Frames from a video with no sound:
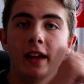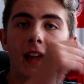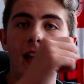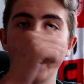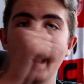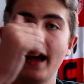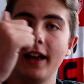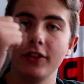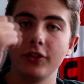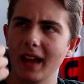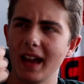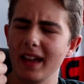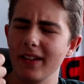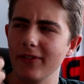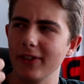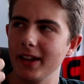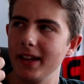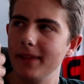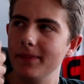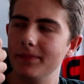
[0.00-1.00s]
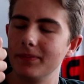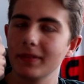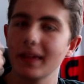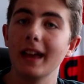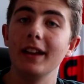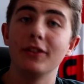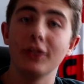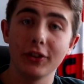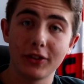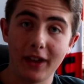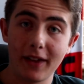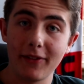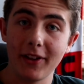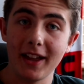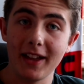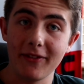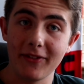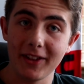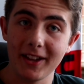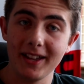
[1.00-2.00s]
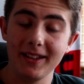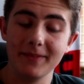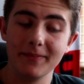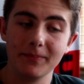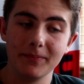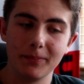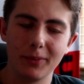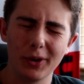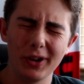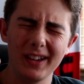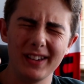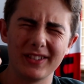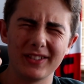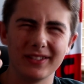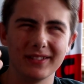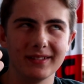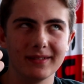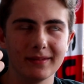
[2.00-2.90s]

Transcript: It has AV. It does have AV, but it's